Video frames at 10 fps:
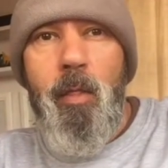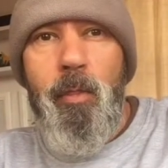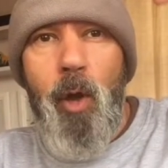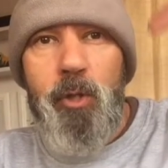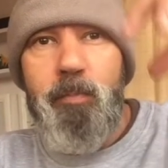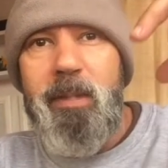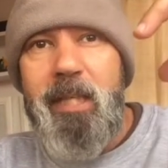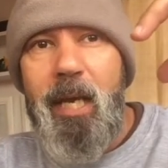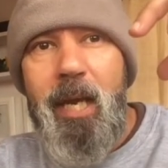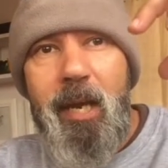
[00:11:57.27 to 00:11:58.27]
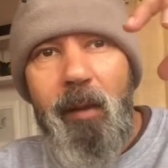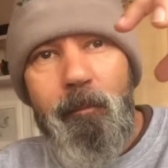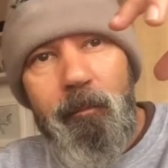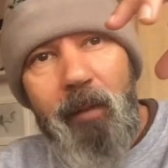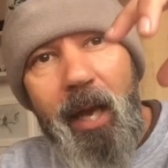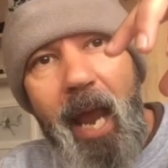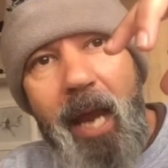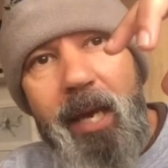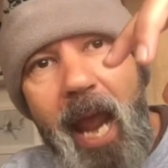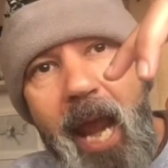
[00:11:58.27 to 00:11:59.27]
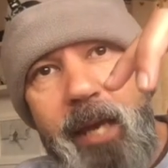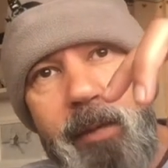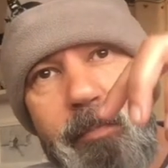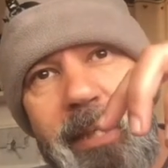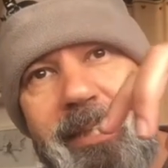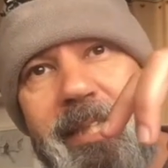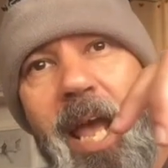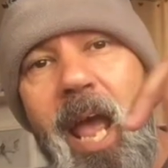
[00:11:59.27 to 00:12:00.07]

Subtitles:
those beginning and end bits.